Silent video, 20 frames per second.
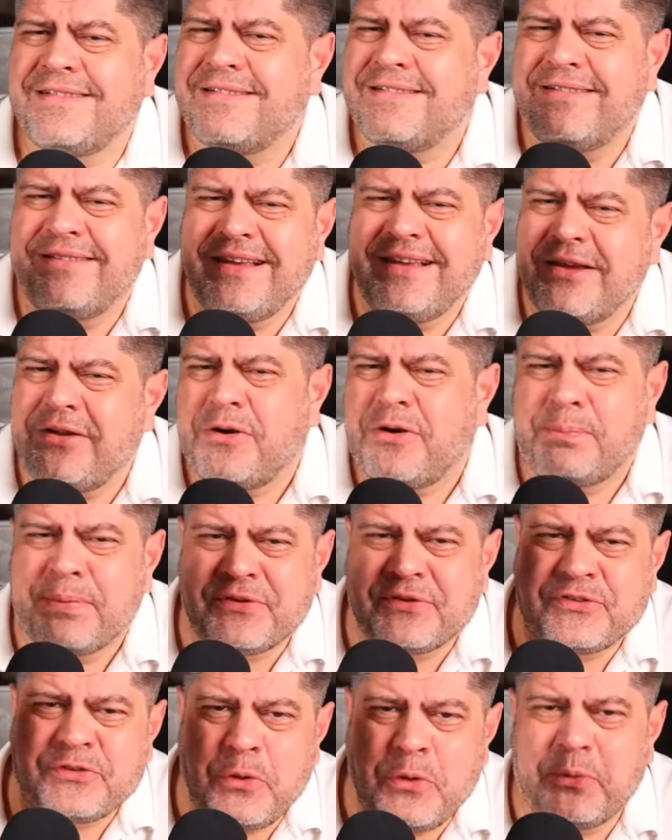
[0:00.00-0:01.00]
Europe
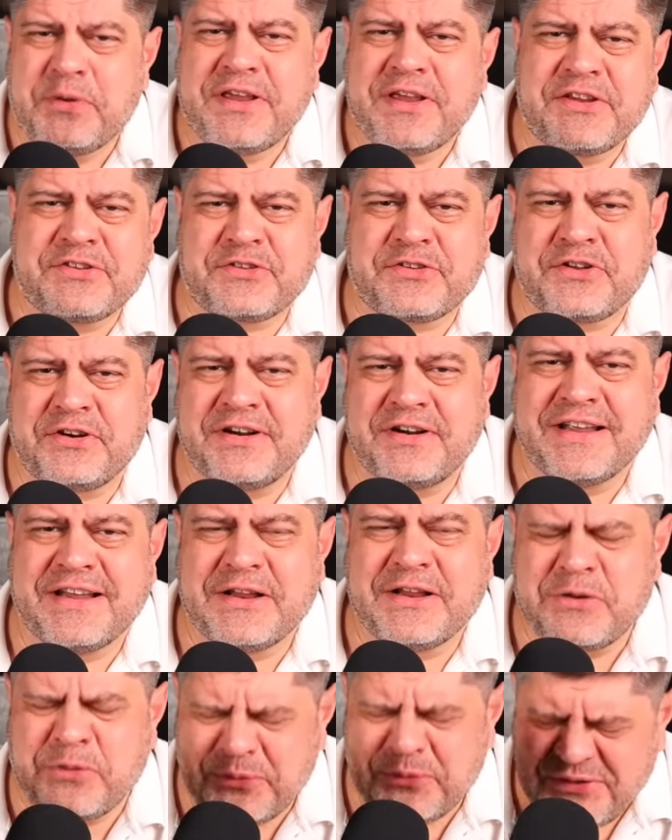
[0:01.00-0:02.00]
is so yesterday,
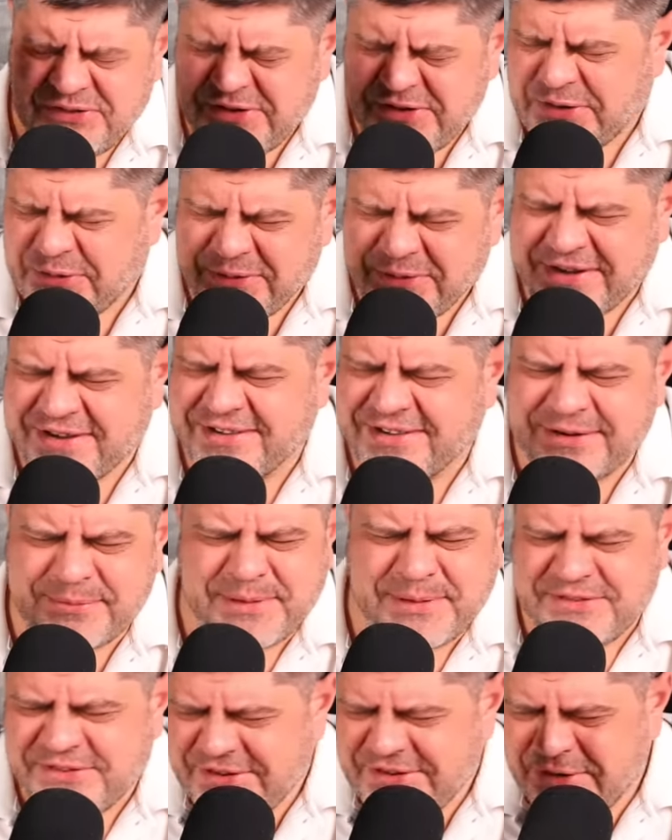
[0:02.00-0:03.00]
you know, zero
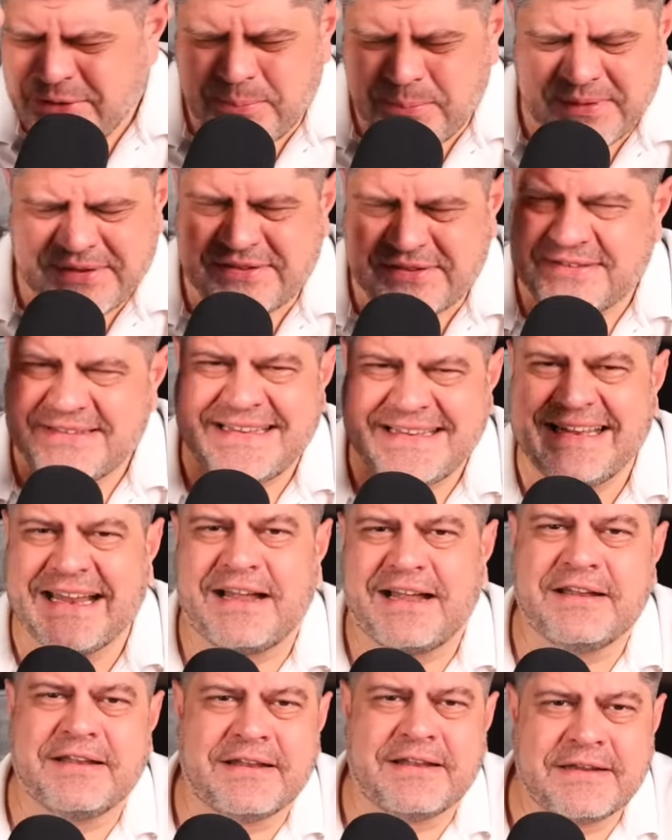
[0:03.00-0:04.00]
economies, Europe is
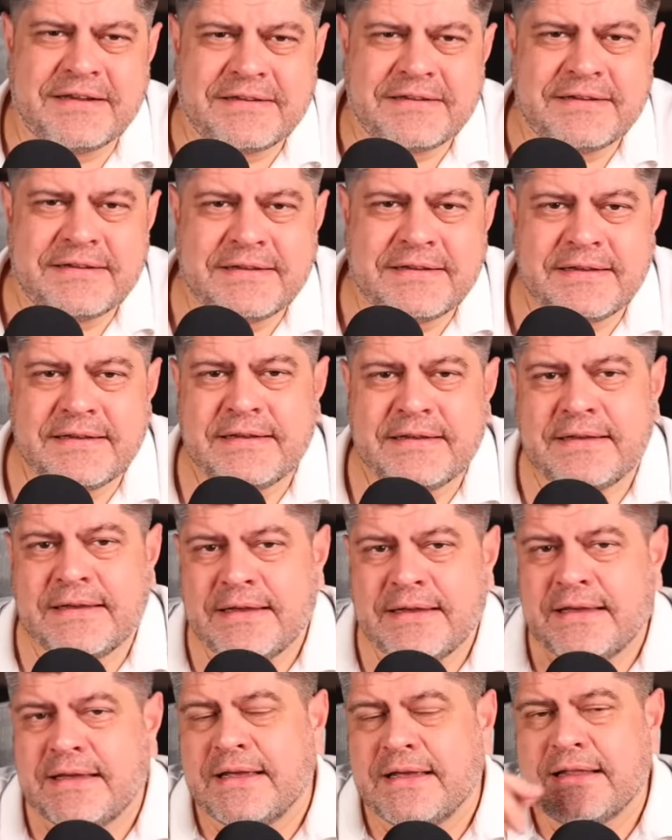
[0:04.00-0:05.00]
done.
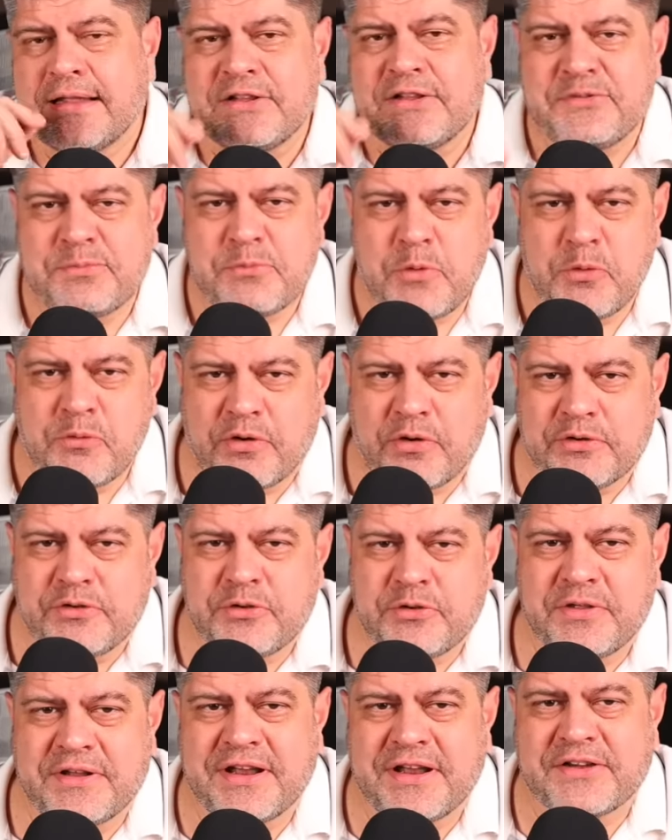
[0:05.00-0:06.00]
Let's move on
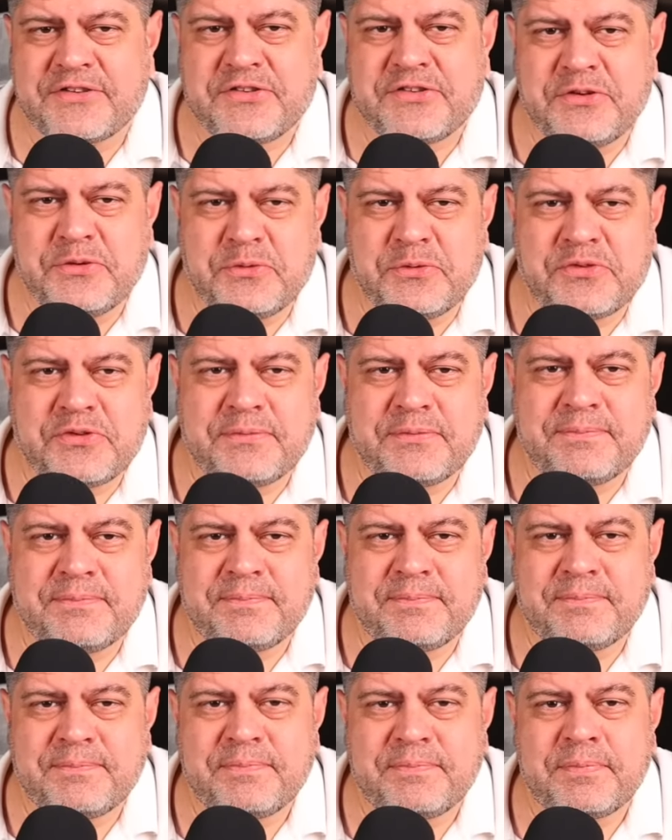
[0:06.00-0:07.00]
to the next news.
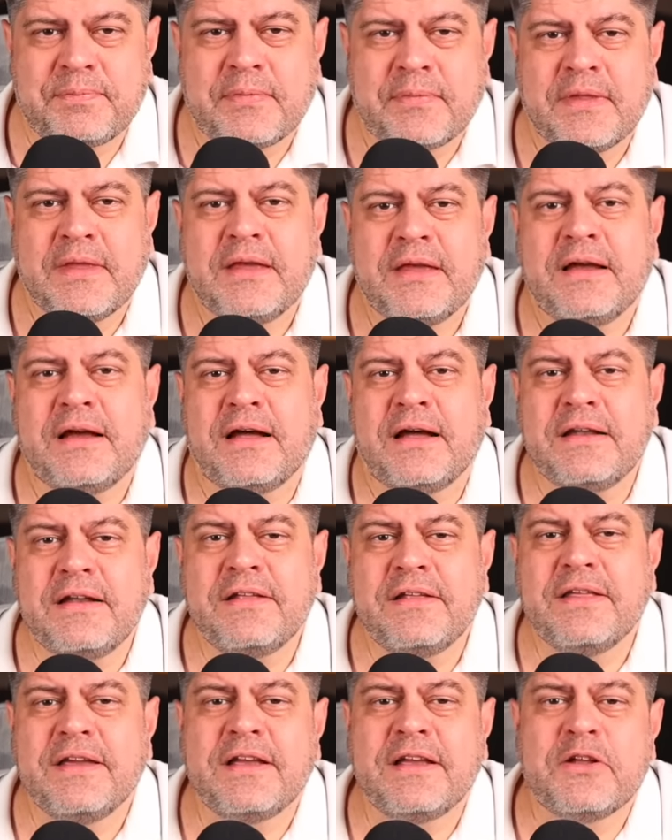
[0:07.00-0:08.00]

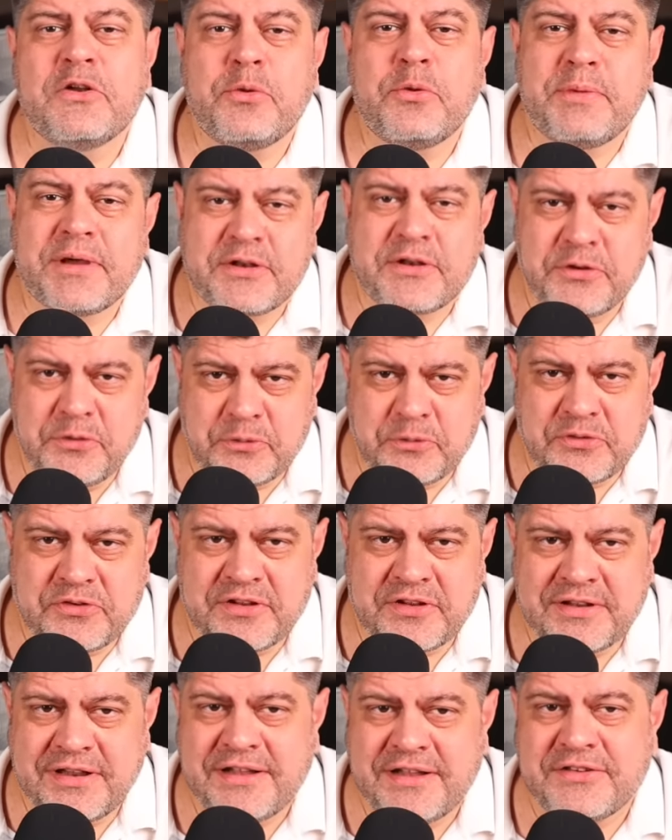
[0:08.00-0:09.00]
Another economic news,
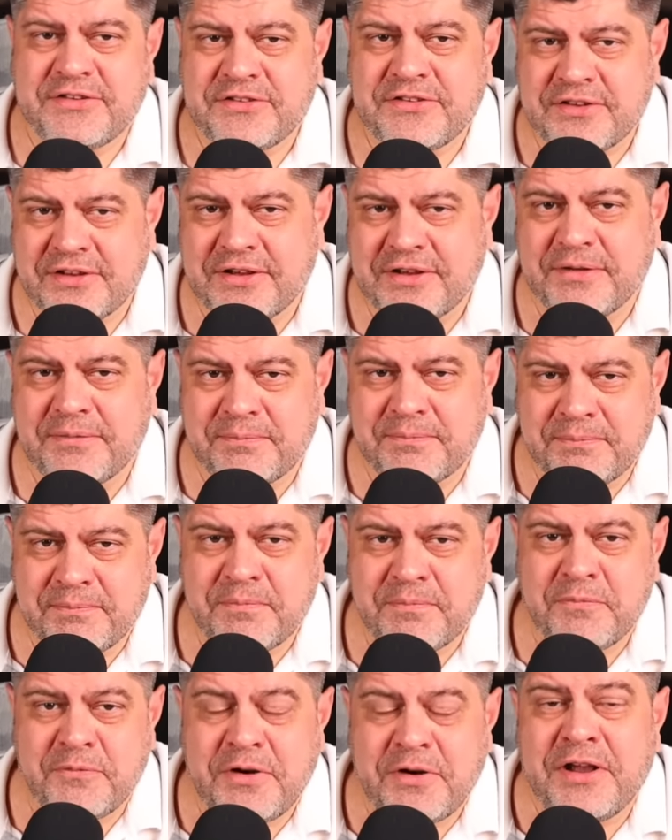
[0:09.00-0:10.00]
and that's a
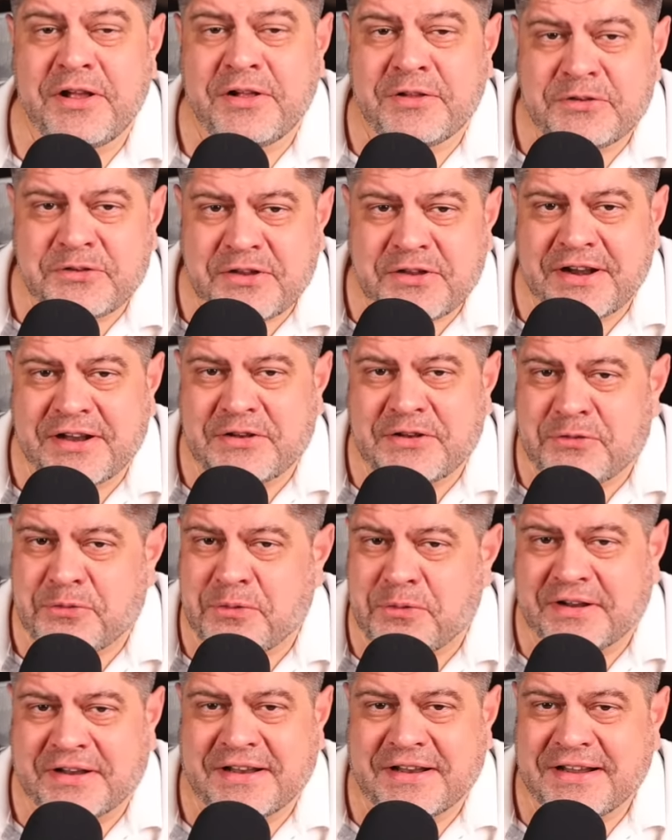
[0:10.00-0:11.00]
real strange
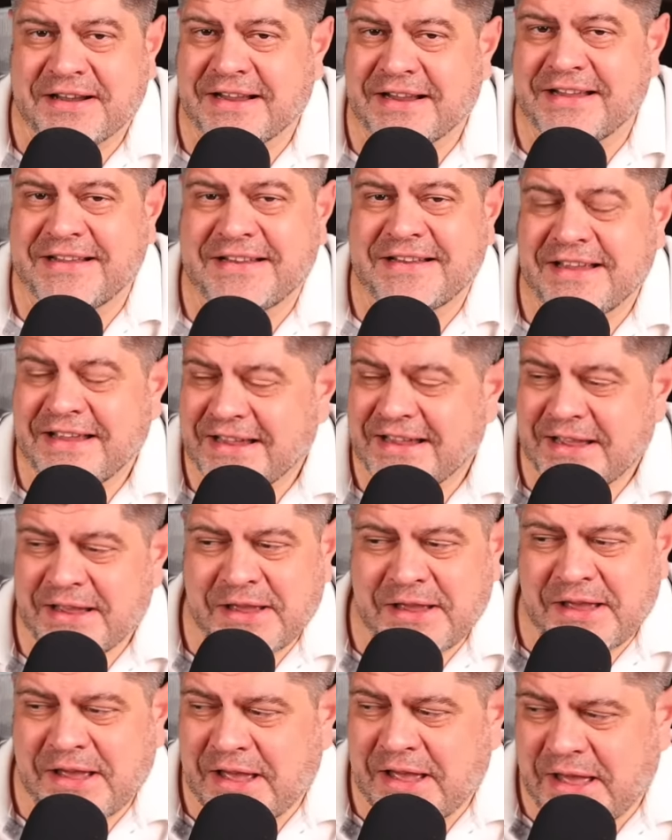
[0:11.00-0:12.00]
one.
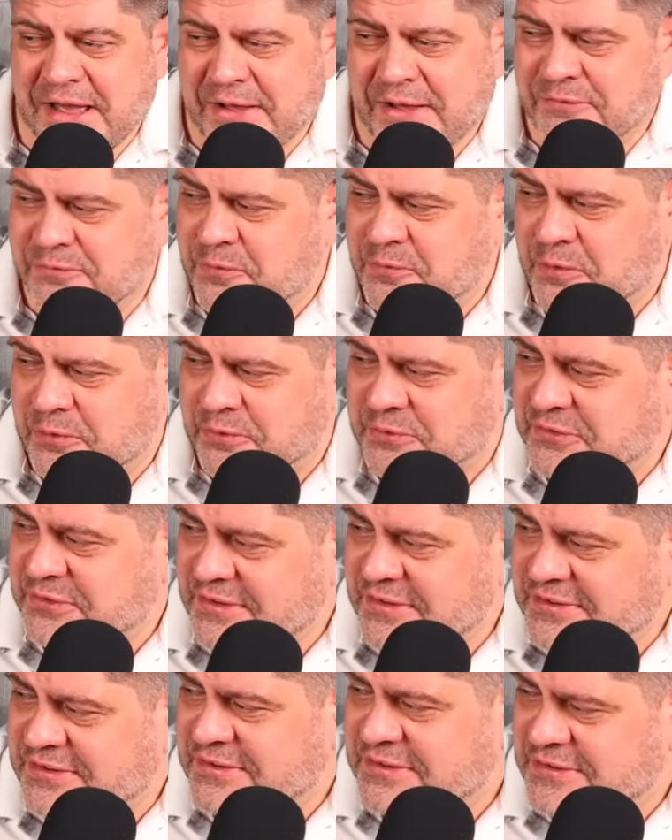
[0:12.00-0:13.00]
Folks,
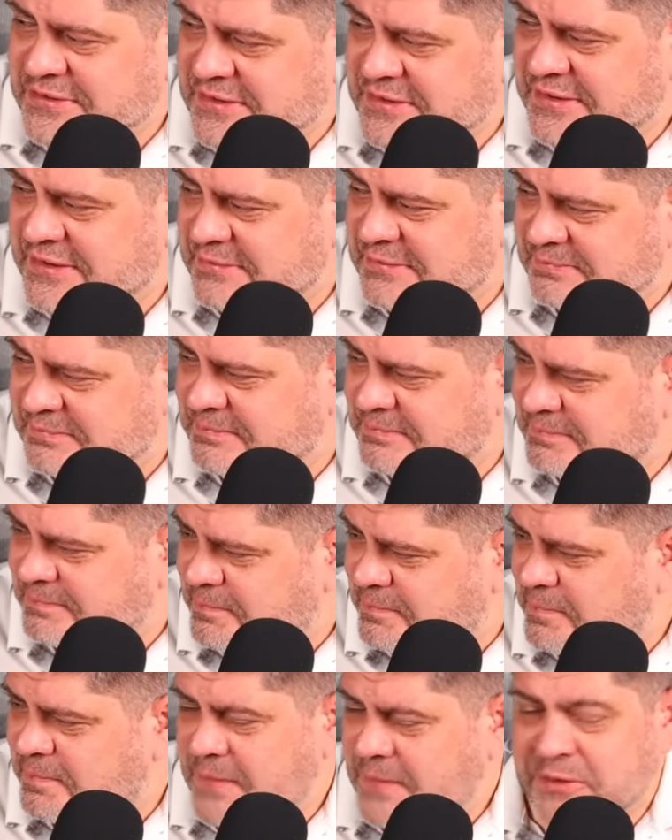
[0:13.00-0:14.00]
this is,
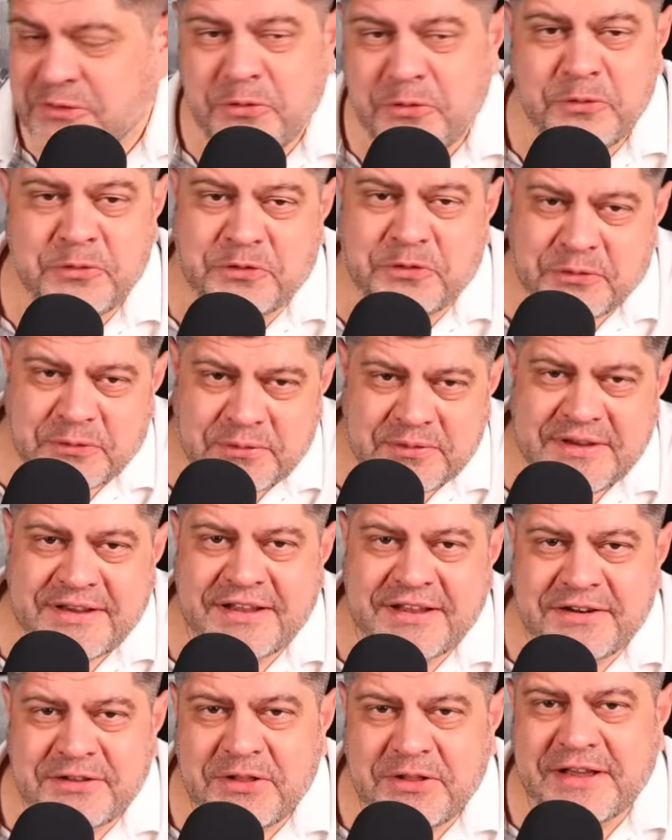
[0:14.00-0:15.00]
I told you, you're
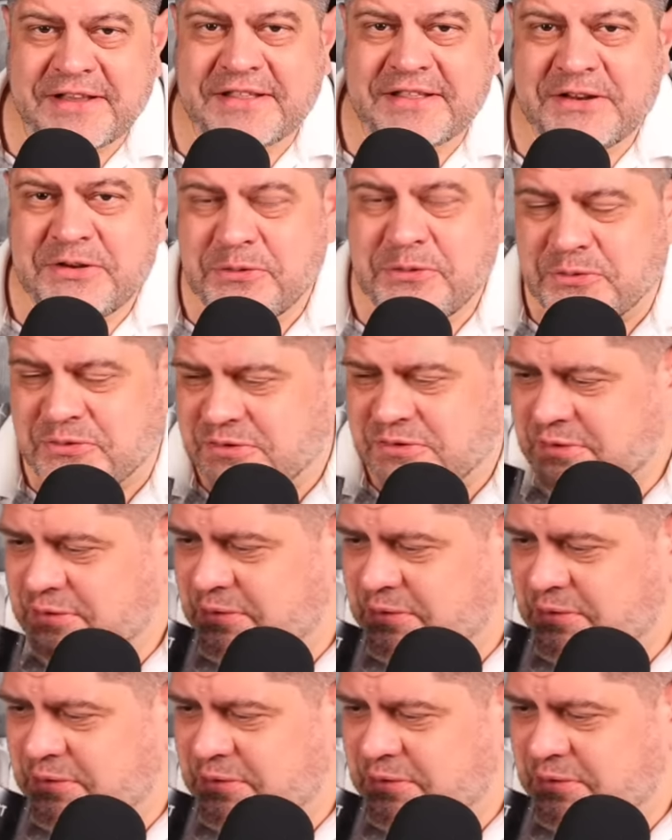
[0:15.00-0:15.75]
gonna like the news.